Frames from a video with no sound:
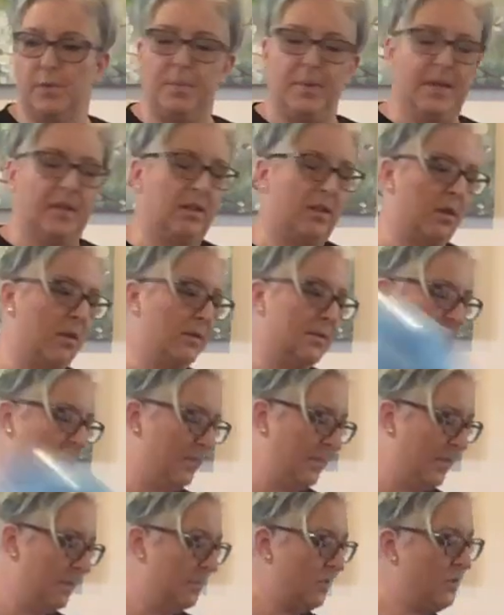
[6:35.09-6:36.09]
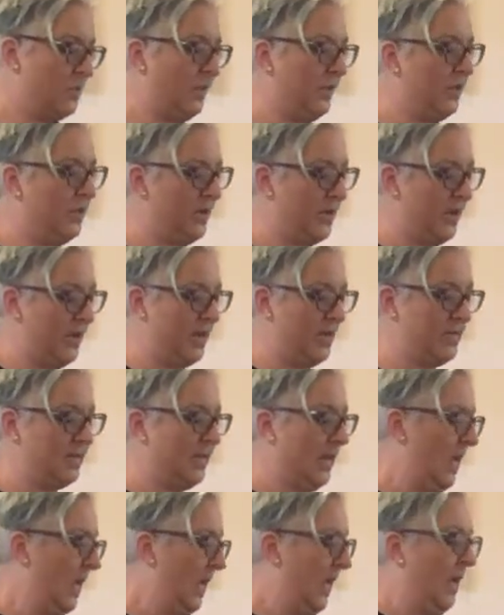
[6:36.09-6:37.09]
pillow, something between your knees,
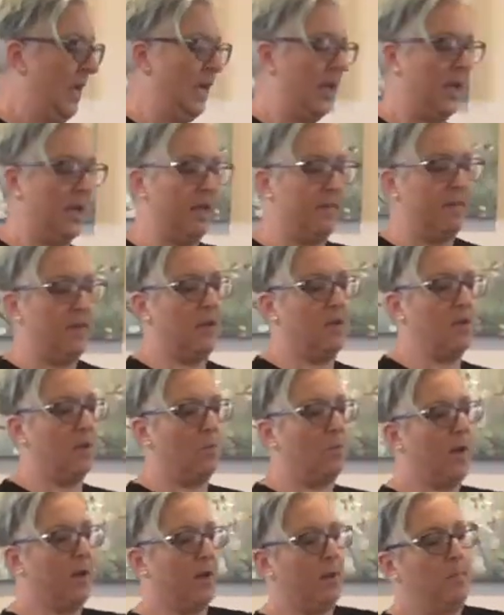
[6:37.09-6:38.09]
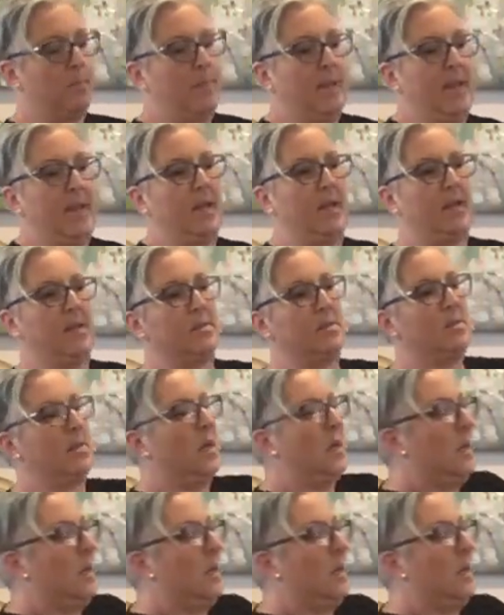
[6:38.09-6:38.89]
and then you want a band.